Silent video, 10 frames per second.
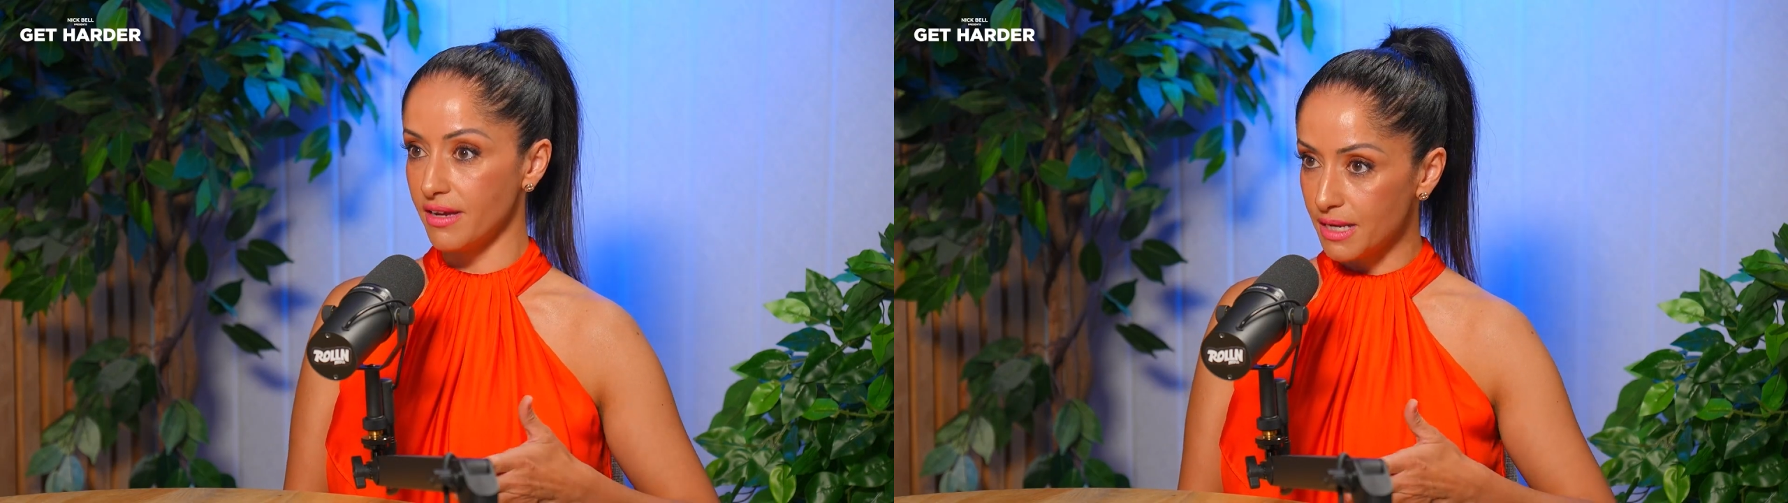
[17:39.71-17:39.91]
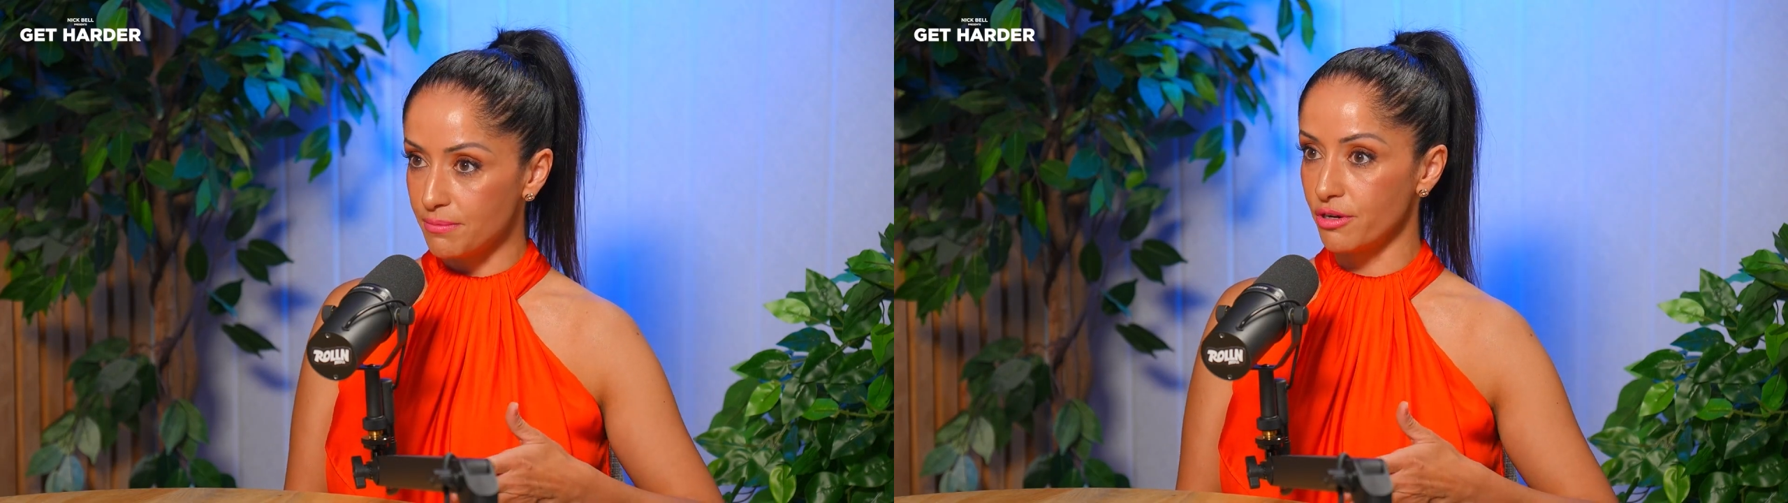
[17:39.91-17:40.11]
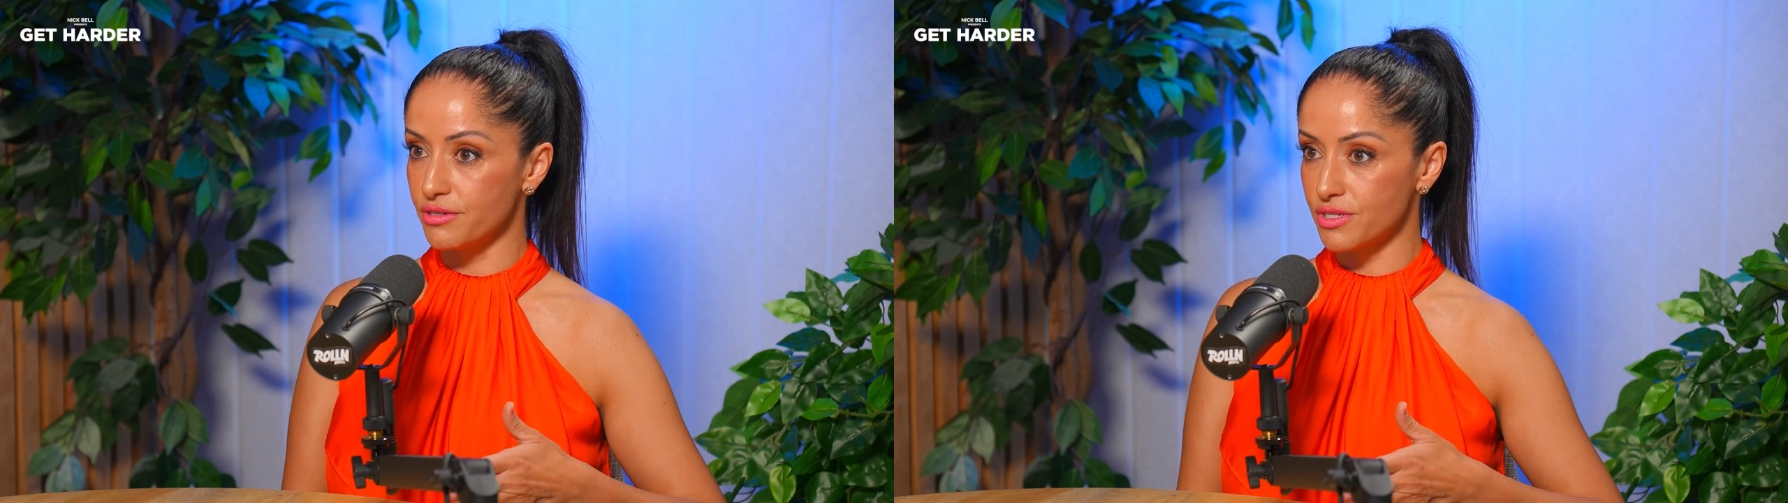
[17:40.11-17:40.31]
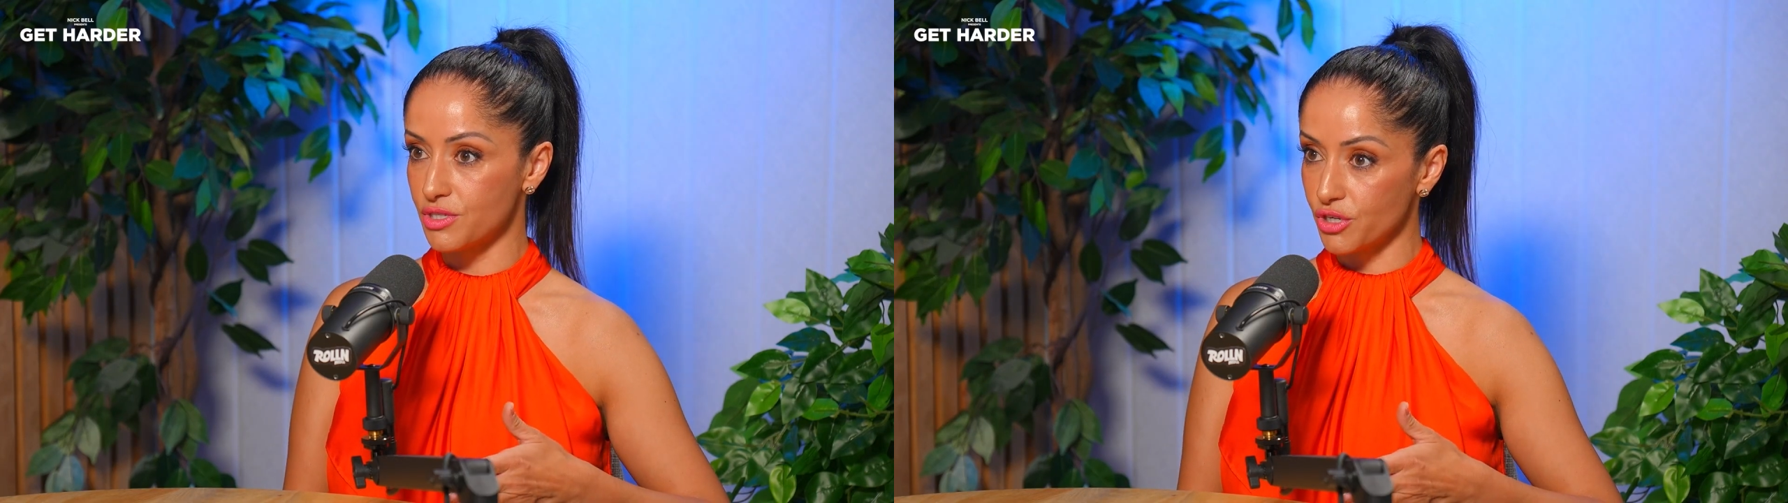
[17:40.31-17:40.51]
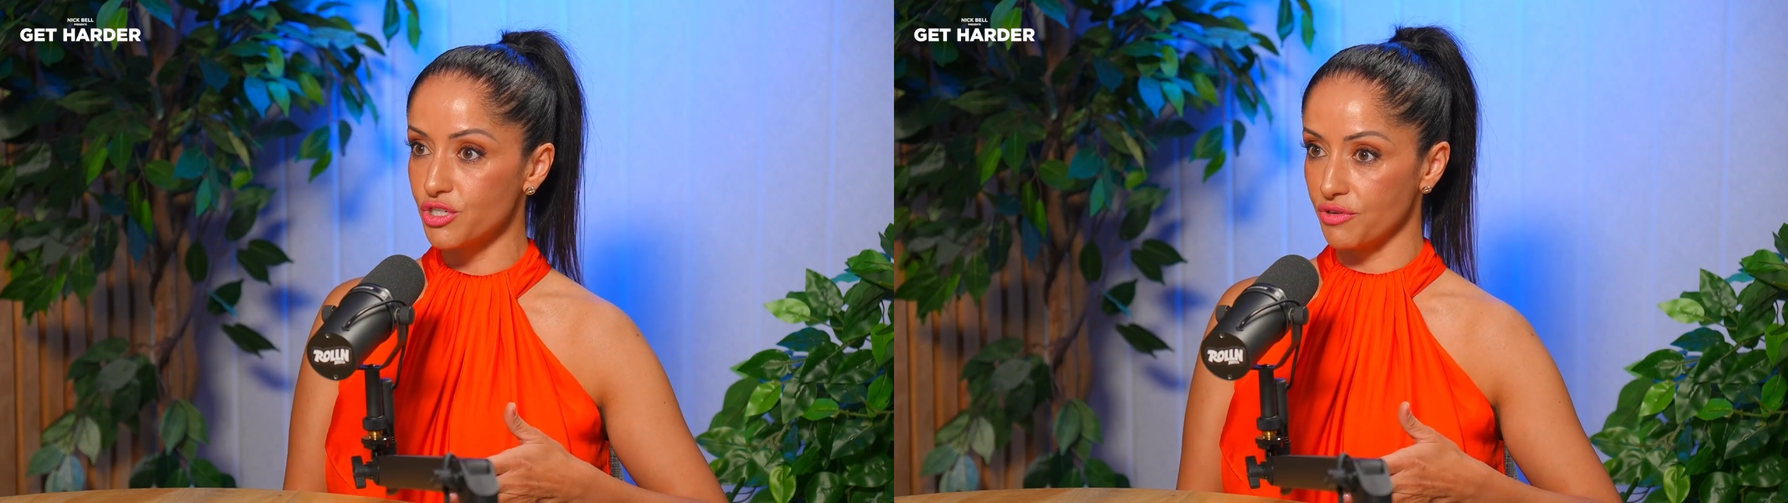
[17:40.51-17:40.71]
and
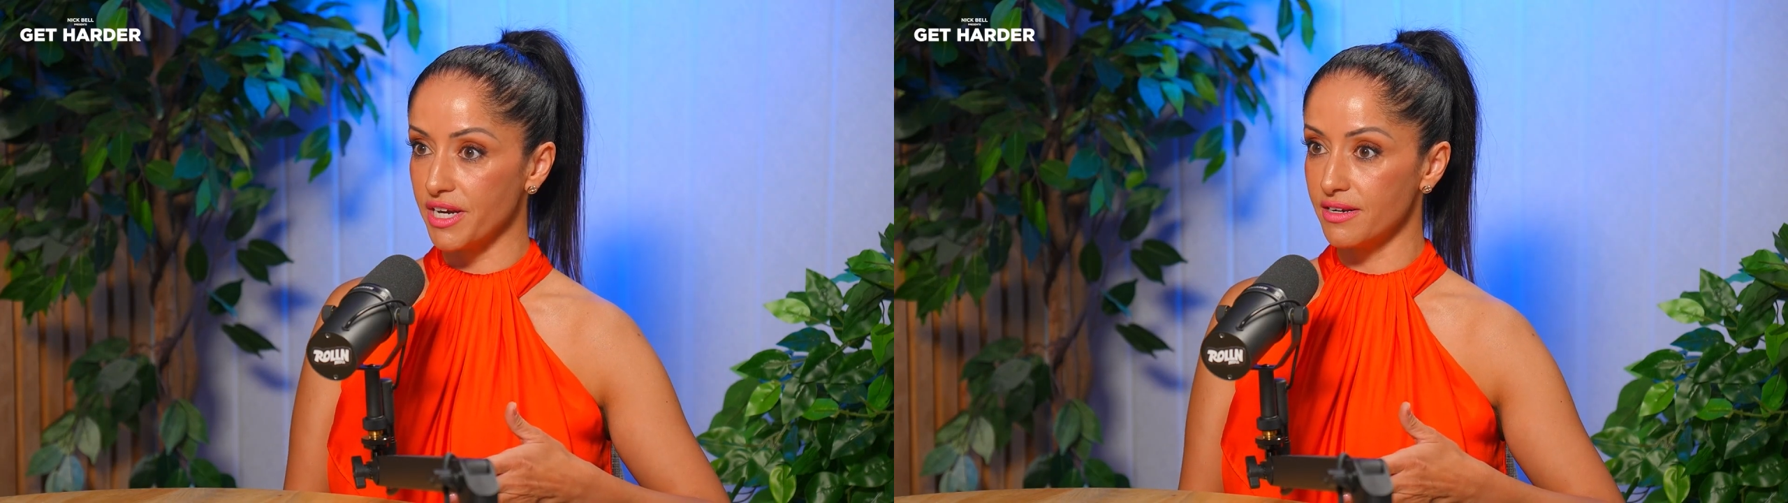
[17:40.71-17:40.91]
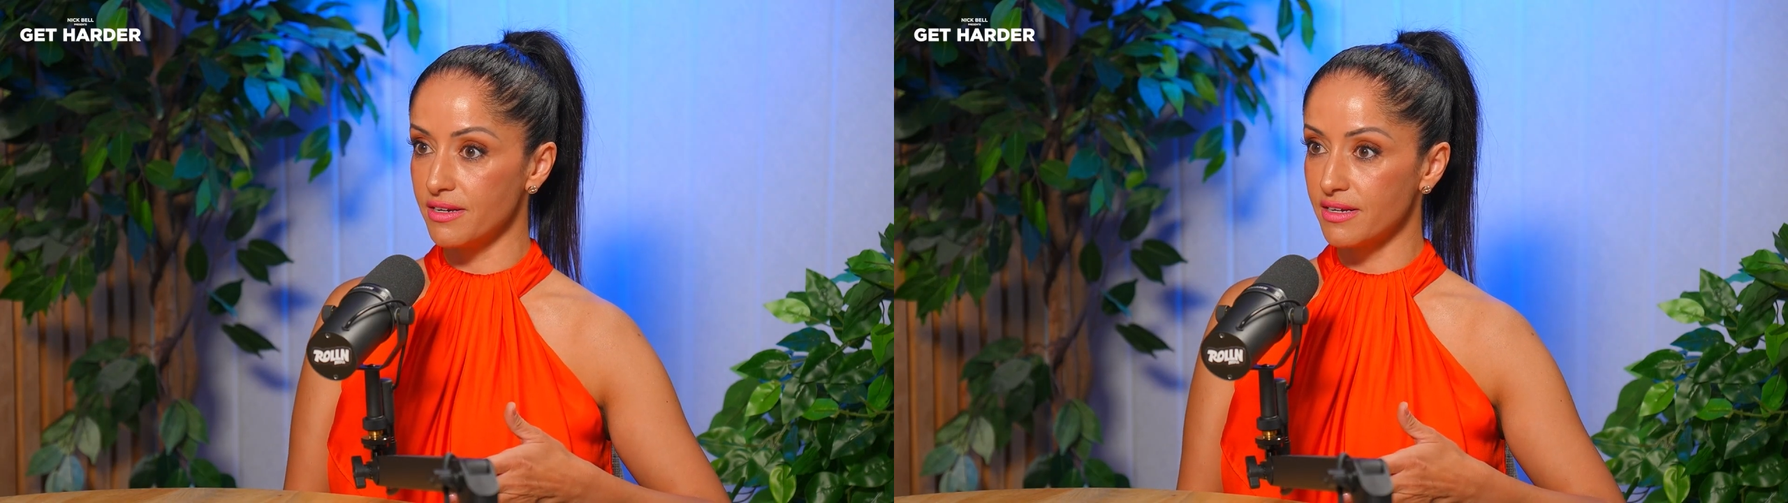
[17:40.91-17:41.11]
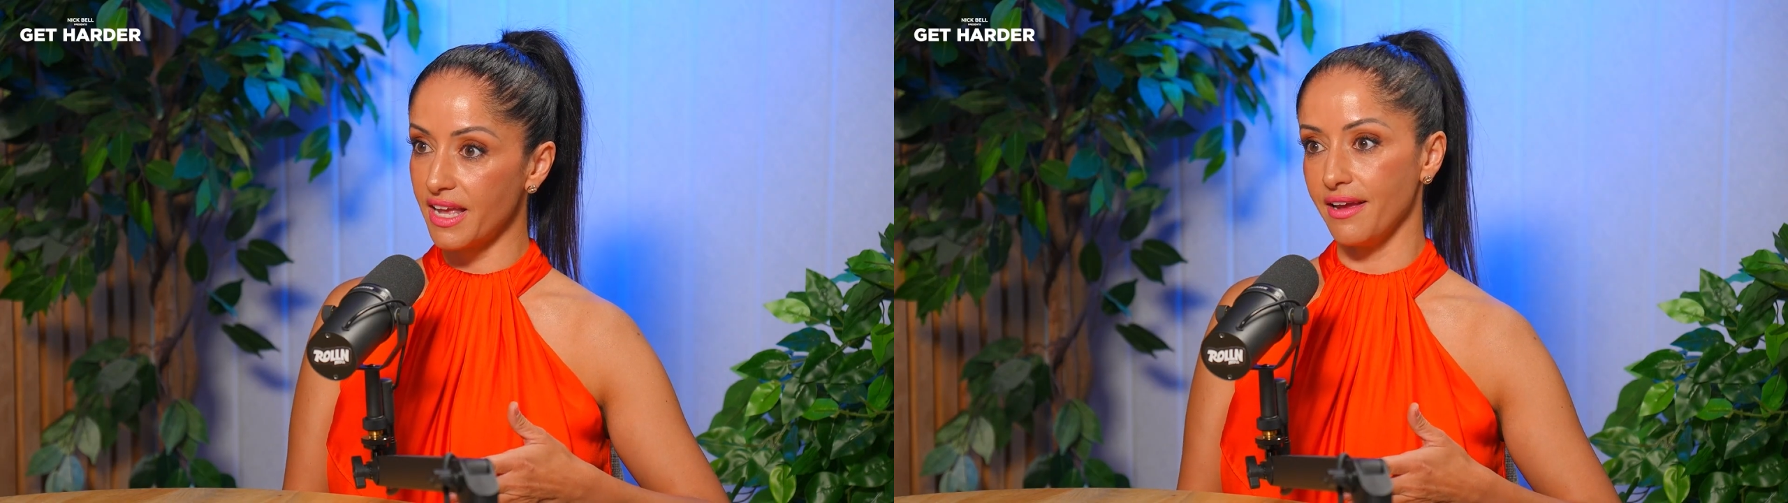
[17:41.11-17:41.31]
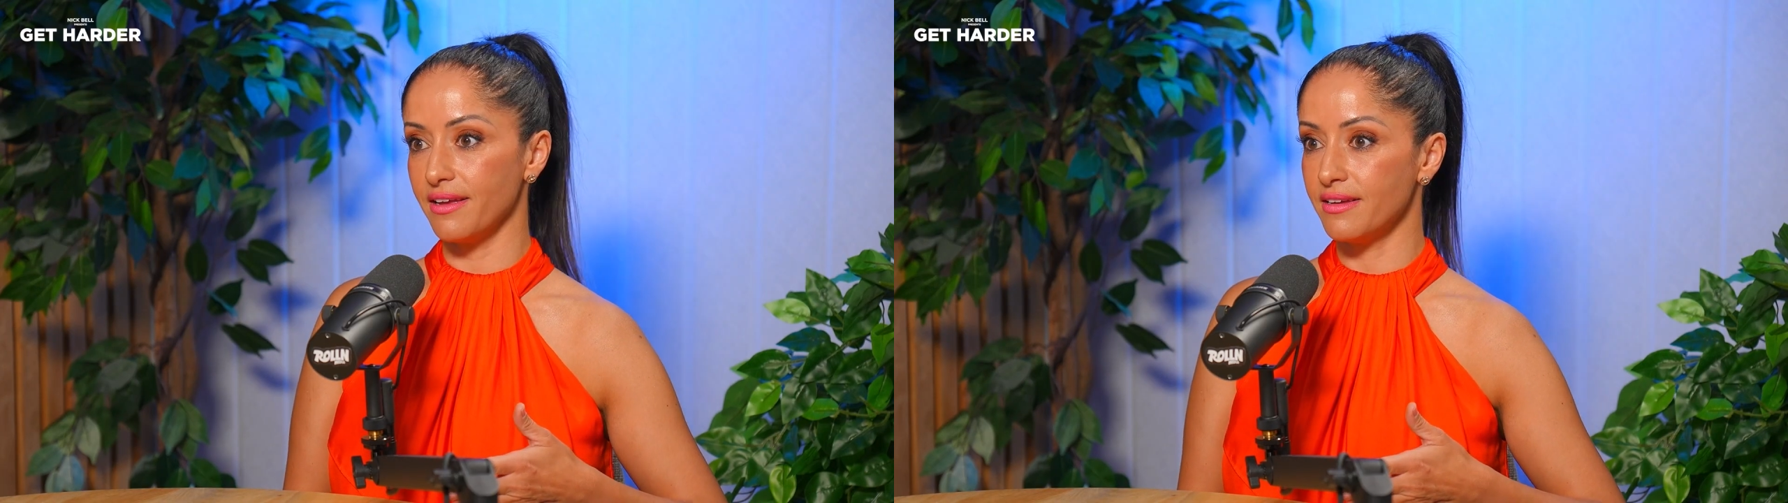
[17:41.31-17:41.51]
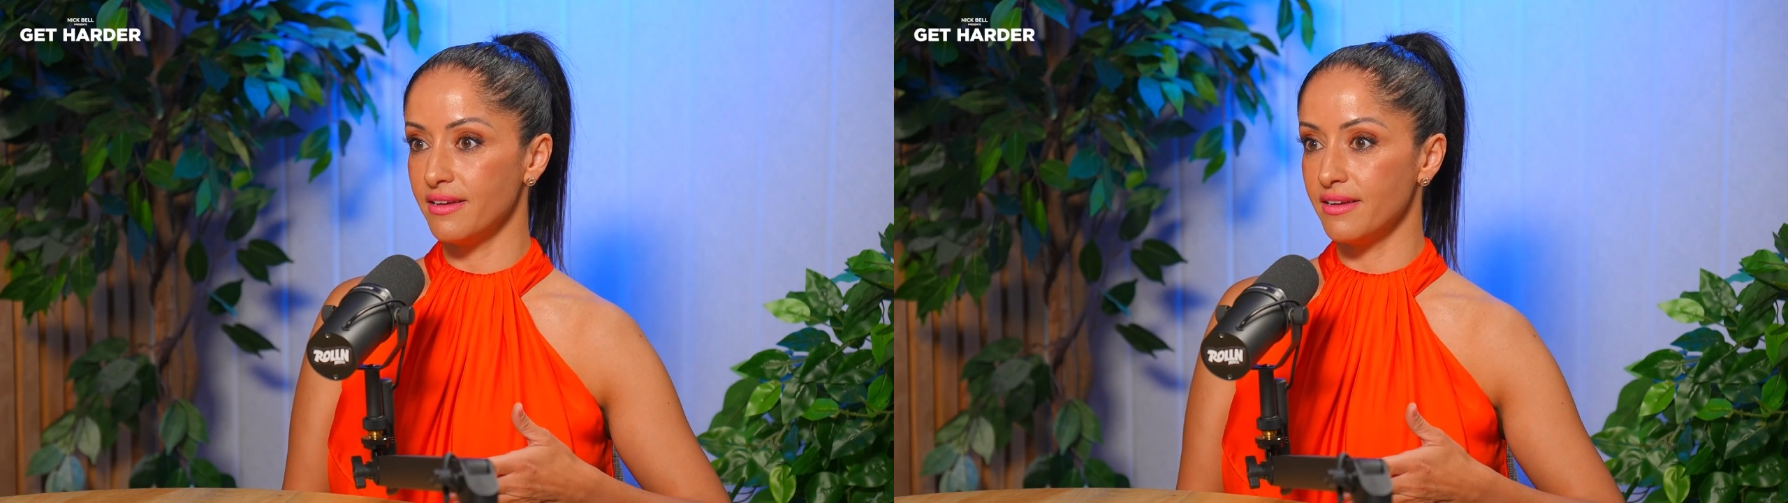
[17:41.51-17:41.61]
post-surgery care.